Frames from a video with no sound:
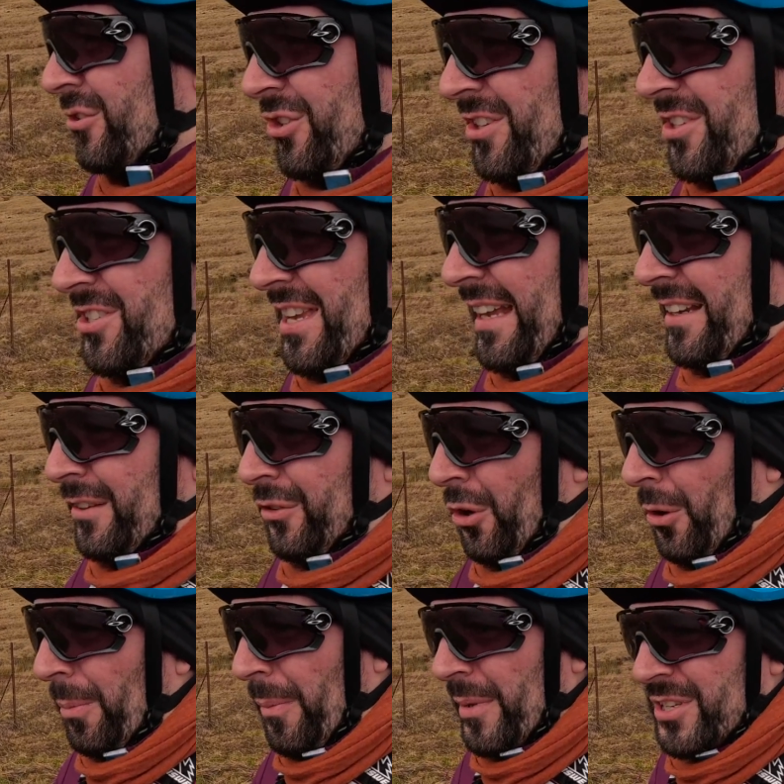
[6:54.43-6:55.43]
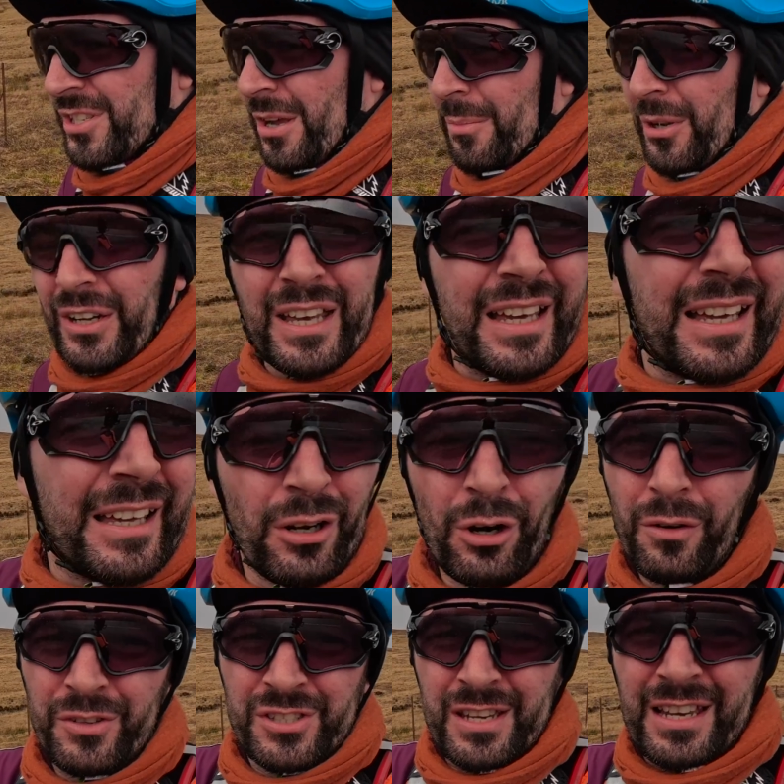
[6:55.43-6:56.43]
just sitting at the top of my stomach. And
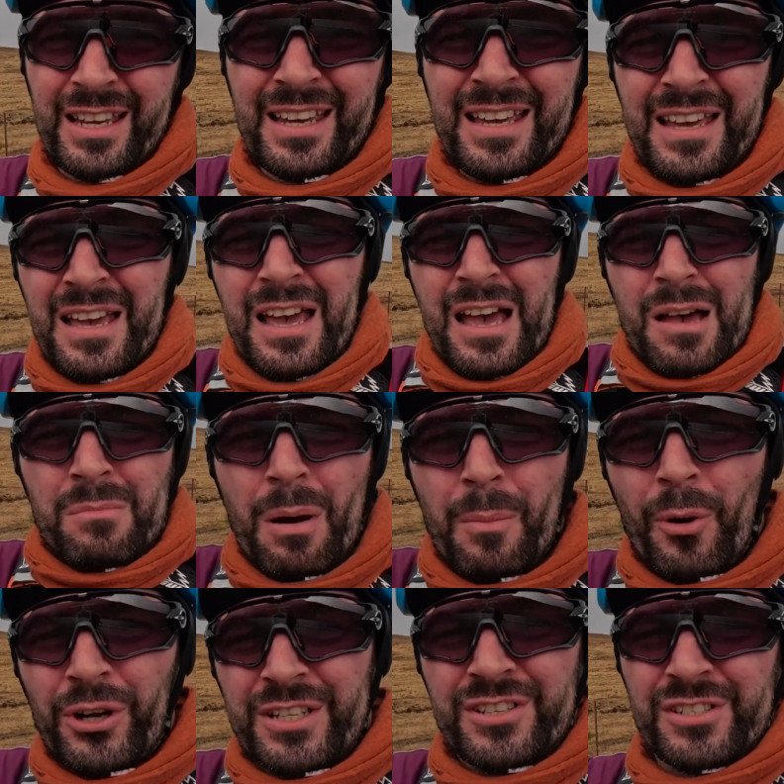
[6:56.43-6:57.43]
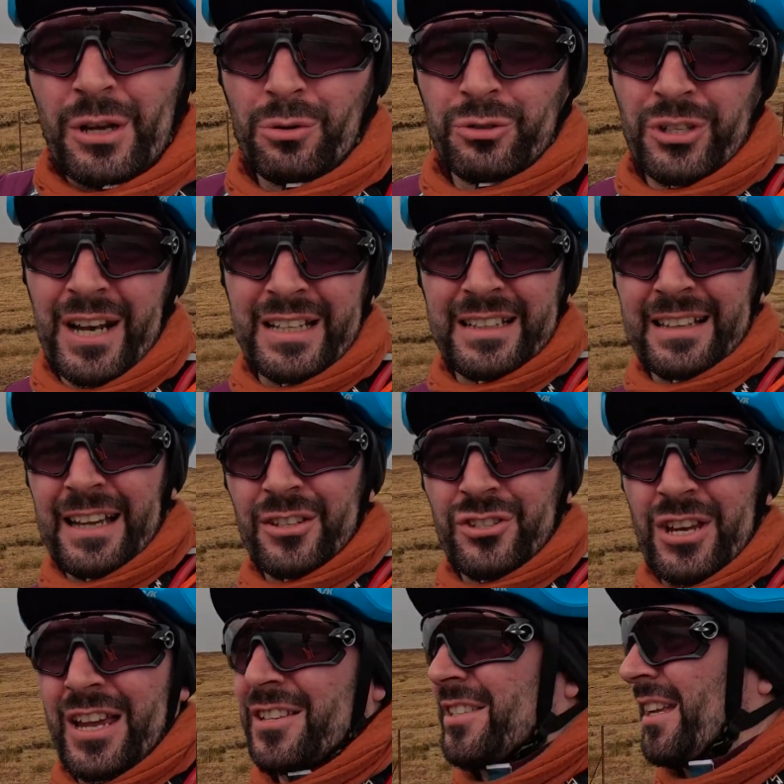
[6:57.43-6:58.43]
obviously, my body's still trying to
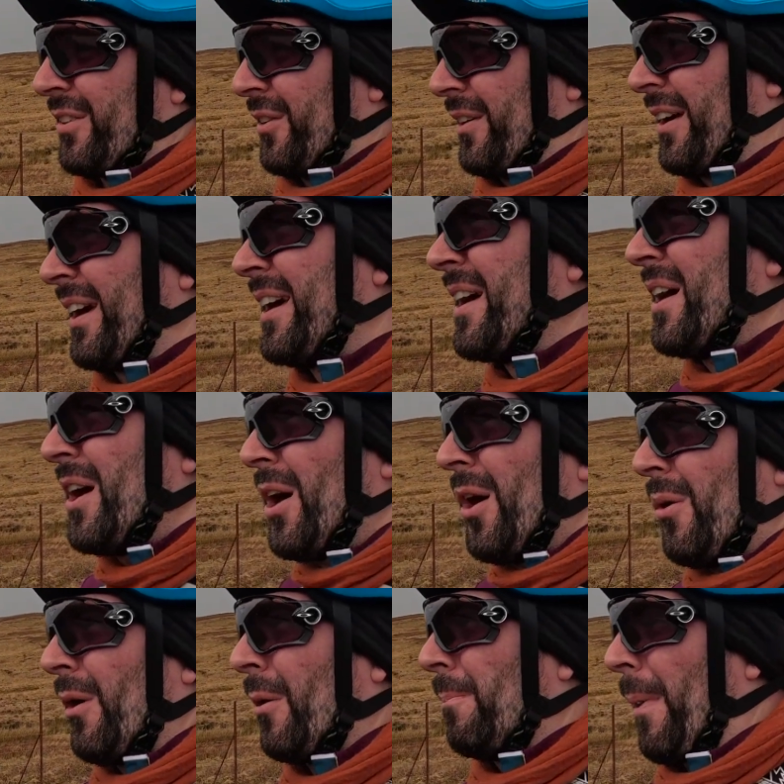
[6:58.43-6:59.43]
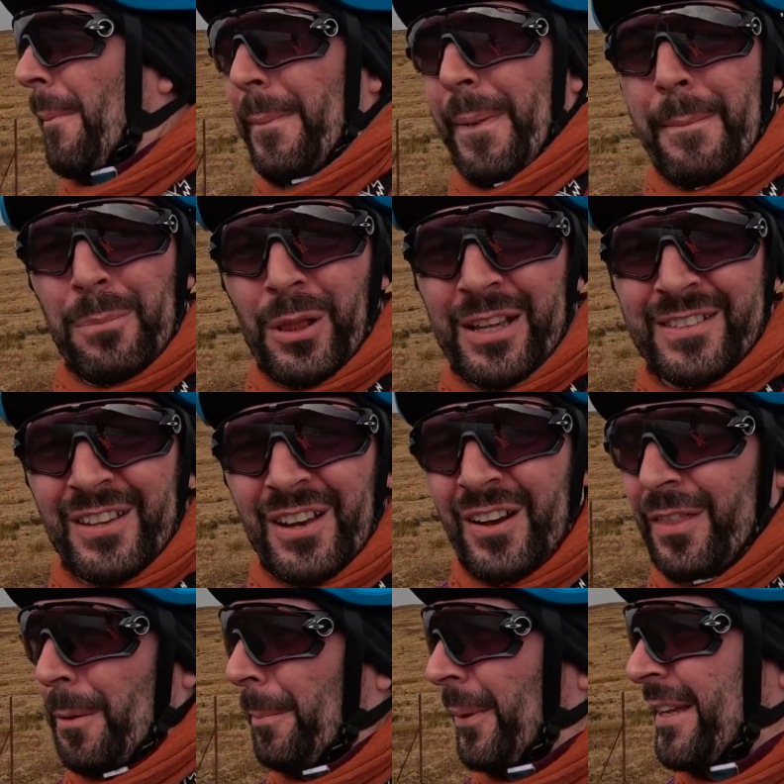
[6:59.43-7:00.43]
digest it while pumping blood to
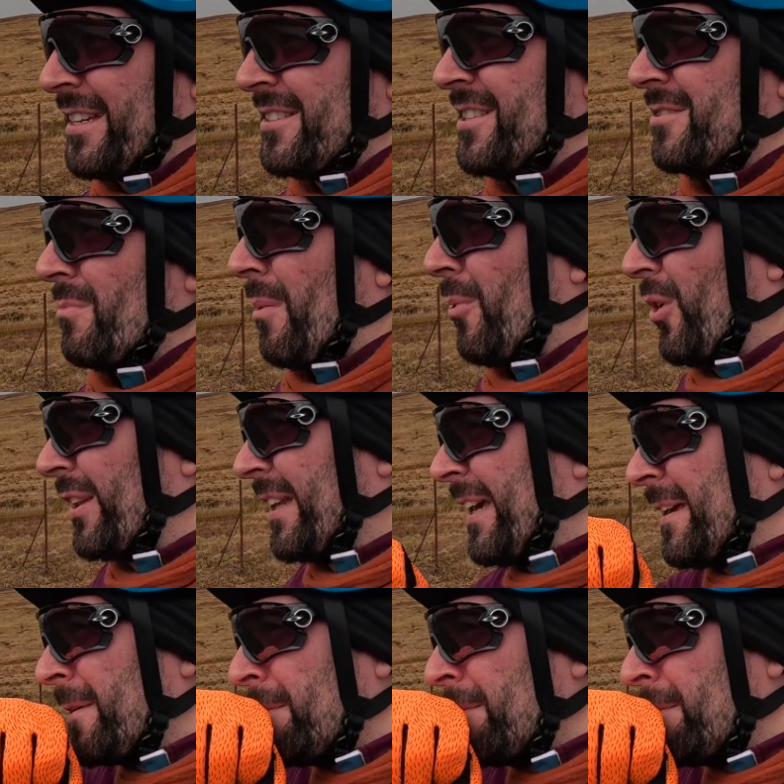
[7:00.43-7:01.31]
other places in my body.